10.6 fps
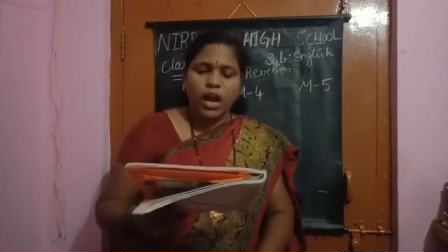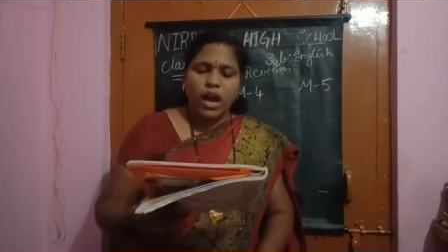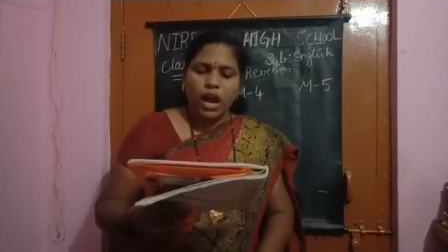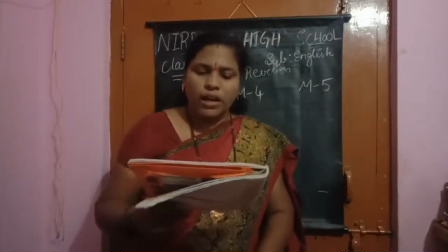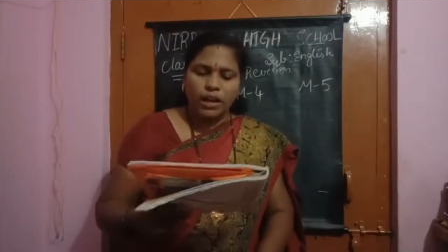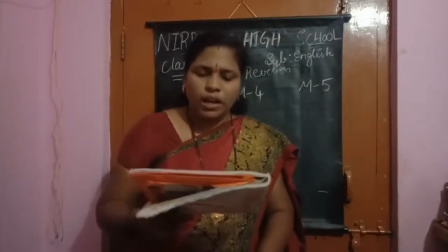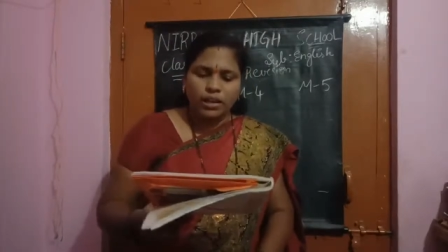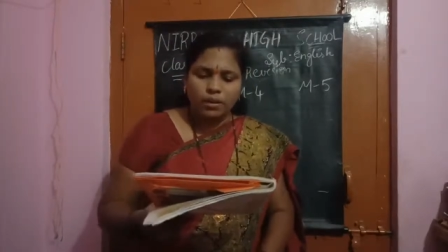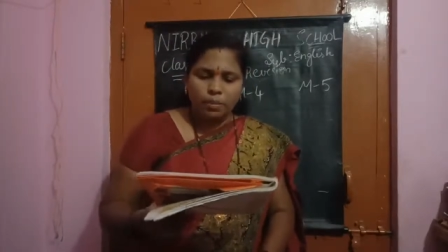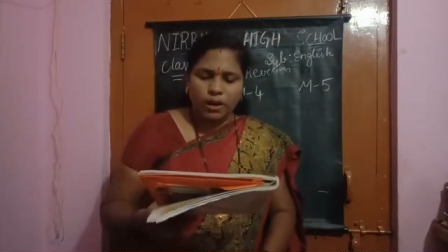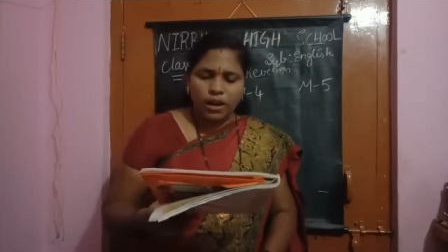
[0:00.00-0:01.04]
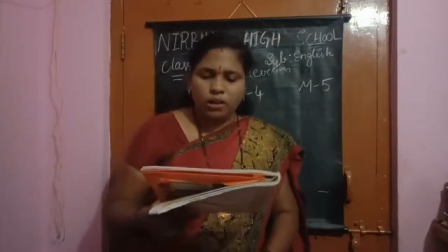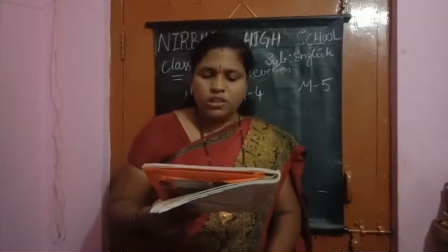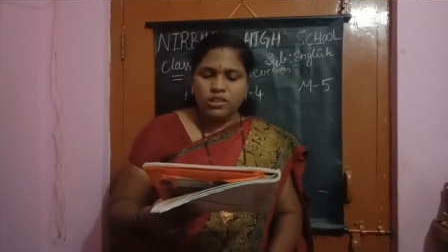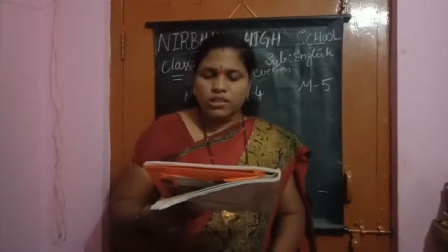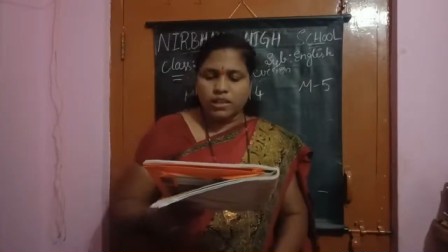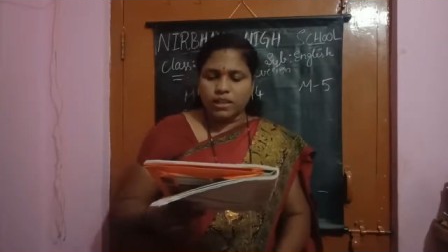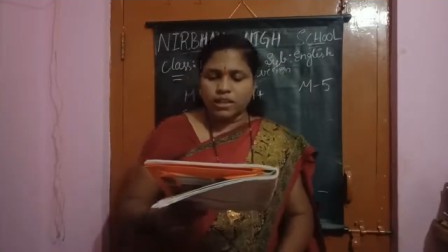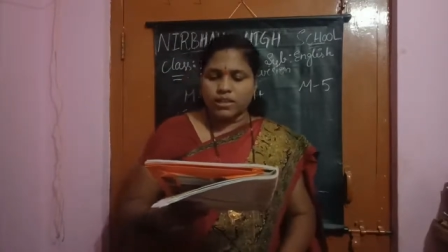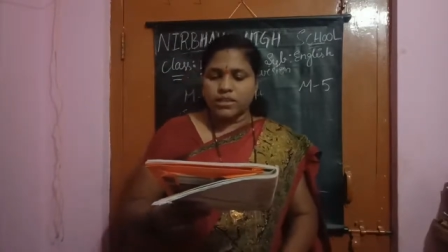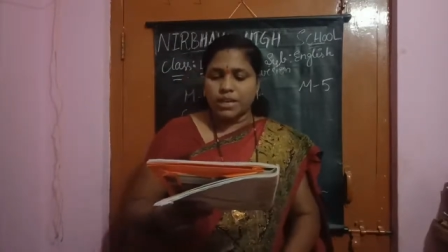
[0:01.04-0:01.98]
Underline the pronoun in the sentence.